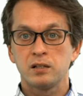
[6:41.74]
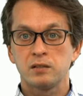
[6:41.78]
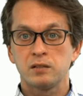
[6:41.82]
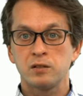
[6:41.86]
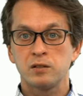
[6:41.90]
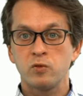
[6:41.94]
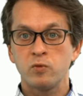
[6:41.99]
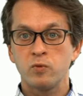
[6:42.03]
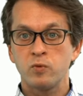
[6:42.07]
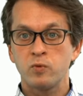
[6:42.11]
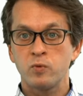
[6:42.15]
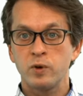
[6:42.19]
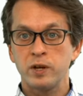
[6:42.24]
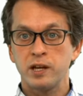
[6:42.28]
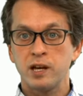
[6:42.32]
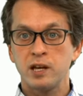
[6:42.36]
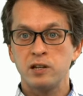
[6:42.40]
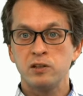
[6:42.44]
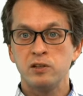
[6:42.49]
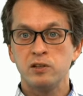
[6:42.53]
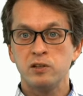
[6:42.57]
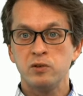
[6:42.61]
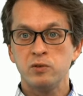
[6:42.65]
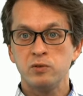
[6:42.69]
So we
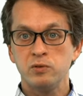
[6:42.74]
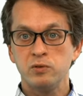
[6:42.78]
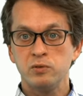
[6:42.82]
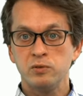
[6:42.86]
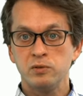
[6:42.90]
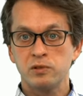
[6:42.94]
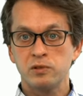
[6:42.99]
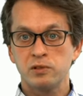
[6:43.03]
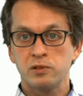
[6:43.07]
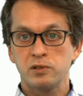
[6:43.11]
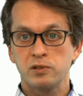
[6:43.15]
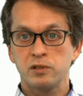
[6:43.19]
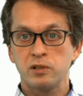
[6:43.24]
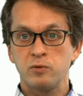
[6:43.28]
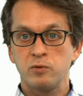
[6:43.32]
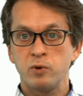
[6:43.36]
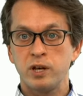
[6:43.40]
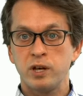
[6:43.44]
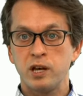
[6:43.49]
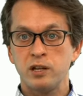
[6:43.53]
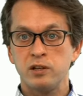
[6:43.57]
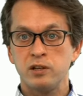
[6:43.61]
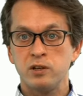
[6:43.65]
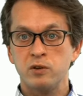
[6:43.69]
can use,
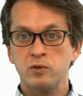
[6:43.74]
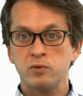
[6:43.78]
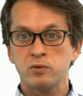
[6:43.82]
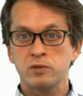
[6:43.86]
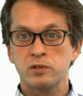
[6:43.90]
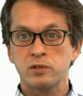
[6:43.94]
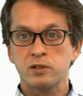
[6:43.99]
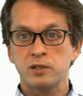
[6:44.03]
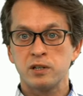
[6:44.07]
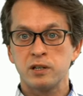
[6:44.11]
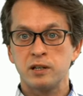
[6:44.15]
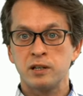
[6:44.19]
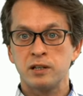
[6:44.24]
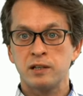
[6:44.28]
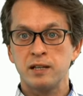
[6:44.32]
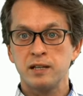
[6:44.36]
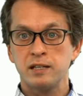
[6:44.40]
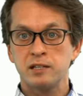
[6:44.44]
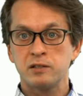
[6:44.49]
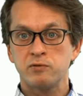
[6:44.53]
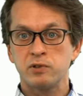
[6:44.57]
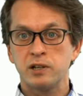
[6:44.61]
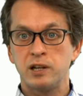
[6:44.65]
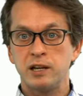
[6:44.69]
we can use uh,
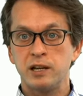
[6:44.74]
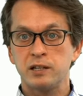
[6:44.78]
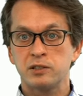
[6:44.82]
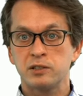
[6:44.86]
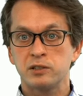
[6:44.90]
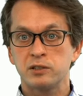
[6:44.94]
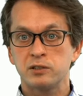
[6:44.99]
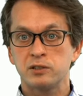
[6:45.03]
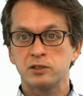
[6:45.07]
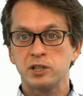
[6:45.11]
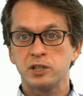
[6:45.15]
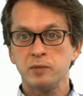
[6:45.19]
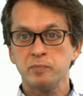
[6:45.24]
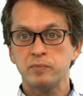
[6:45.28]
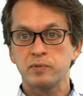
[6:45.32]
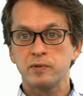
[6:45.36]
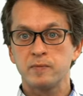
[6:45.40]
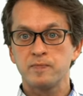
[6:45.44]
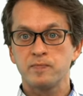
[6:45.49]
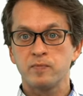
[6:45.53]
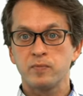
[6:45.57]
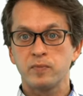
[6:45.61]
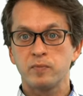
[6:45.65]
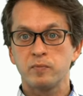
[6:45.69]
this relationship
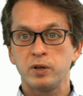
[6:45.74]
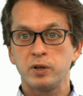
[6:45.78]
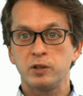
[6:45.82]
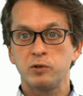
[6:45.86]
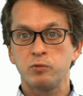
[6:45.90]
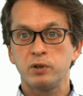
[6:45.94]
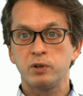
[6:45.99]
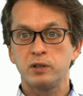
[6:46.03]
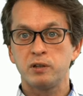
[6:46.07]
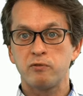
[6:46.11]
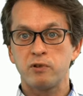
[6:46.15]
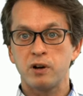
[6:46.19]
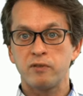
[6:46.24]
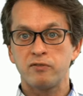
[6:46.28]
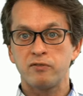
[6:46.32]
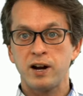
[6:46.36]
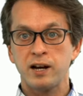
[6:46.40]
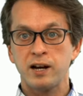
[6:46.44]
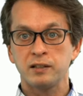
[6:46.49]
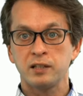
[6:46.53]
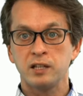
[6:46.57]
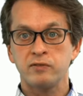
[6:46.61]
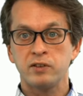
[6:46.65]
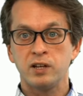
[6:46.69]
between the
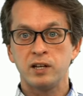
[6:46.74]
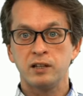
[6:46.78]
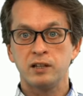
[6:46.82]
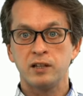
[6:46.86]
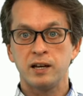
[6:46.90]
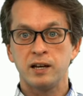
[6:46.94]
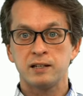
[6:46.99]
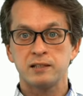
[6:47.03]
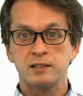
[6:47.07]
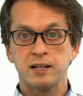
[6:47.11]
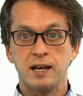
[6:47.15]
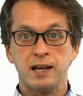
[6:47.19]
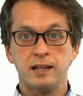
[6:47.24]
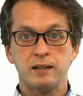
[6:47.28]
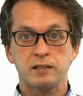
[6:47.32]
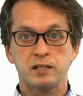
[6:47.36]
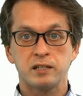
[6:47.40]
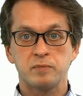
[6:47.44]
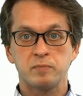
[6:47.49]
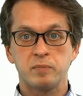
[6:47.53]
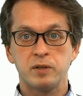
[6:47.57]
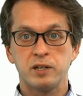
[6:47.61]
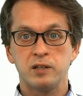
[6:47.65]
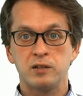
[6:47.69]
refractive index and the
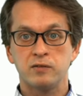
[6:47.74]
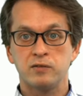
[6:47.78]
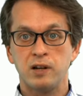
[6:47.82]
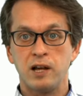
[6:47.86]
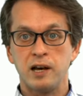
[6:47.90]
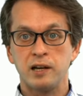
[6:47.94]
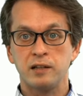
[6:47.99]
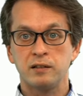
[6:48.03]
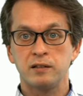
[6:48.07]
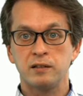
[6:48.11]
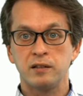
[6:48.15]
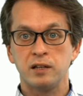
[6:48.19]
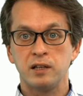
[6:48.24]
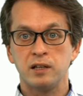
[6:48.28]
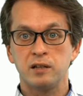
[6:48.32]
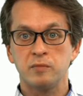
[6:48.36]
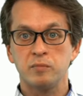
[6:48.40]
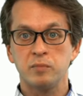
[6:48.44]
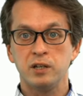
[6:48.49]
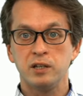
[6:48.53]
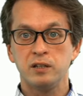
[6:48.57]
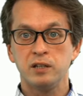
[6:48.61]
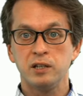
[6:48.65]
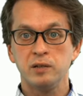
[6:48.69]
speed of light in the
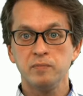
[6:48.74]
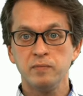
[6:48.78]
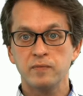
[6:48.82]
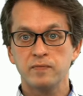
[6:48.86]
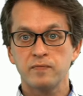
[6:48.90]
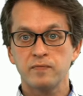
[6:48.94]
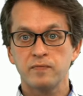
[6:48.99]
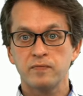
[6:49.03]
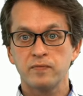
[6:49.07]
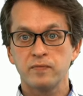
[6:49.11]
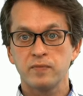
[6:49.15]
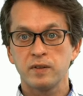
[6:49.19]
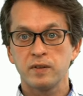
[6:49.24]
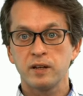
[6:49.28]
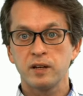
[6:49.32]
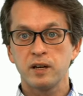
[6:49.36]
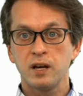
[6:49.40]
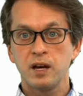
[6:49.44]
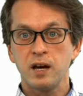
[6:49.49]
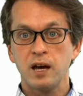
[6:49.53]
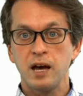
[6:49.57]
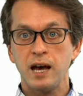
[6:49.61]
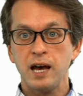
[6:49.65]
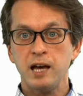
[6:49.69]
medium
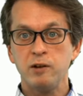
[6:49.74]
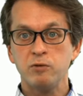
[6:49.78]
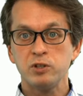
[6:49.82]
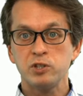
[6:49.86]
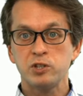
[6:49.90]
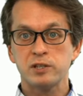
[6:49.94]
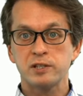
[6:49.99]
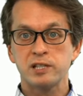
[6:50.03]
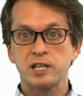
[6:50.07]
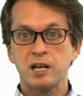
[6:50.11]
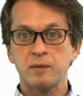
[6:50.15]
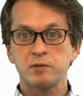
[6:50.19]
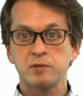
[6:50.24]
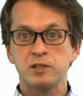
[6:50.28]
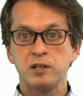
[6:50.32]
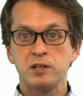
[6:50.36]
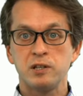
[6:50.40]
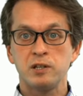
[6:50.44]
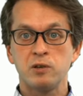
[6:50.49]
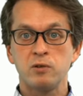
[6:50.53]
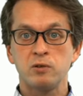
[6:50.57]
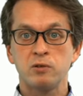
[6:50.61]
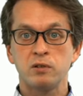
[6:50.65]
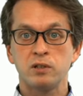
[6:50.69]
and we just
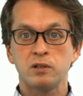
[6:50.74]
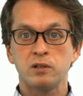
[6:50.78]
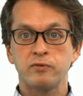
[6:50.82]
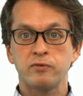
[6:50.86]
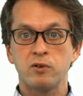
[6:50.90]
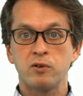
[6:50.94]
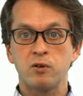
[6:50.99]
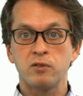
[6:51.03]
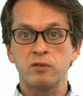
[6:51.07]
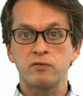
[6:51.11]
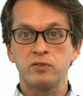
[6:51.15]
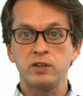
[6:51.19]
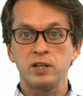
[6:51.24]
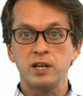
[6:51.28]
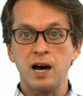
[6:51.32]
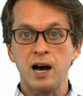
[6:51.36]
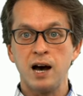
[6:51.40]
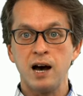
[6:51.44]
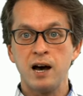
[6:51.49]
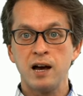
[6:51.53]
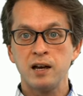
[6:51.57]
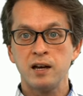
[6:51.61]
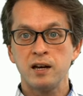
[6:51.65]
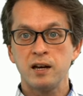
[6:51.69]
substitute for
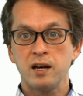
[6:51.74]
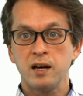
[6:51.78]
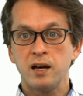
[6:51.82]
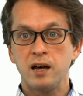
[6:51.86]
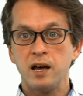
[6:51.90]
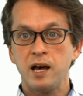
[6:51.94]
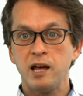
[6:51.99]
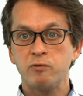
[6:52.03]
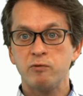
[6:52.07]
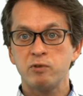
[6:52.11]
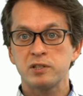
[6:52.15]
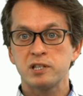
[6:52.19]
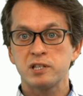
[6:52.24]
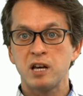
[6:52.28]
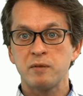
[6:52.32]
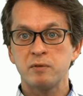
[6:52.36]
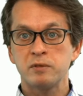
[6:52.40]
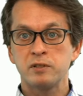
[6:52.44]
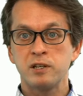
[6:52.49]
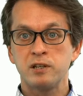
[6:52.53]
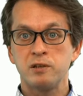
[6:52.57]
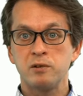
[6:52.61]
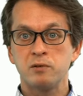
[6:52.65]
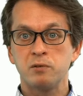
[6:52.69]
VI and we
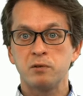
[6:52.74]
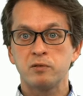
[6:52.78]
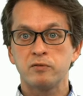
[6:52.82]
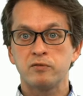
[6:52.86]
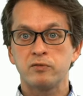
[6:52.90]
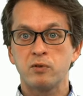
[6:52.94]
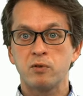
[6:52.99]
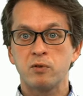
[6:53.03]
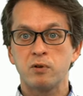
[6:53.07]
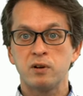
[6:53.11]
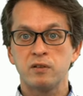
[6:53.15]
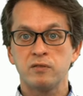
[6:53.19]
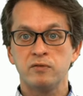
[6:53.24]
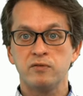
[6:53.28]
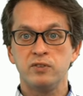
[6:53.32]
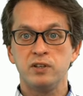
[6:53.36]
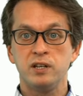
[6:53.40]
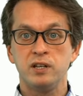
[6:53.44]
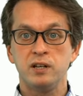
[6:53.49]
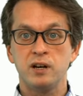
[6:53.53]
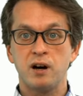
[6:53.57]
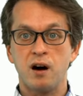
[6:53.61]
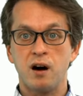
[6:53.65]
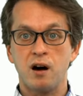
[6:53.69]
substitute for
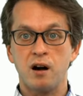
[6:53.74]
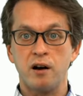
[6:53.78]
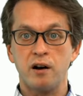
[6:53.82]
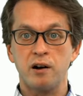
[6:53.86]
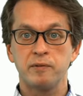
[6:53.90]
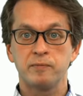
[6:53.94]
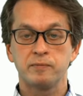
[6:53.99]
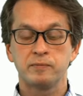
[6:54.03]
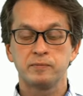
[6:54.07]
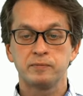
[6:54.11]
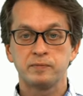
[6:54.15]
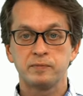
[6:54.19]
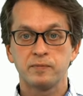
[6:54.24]
VR.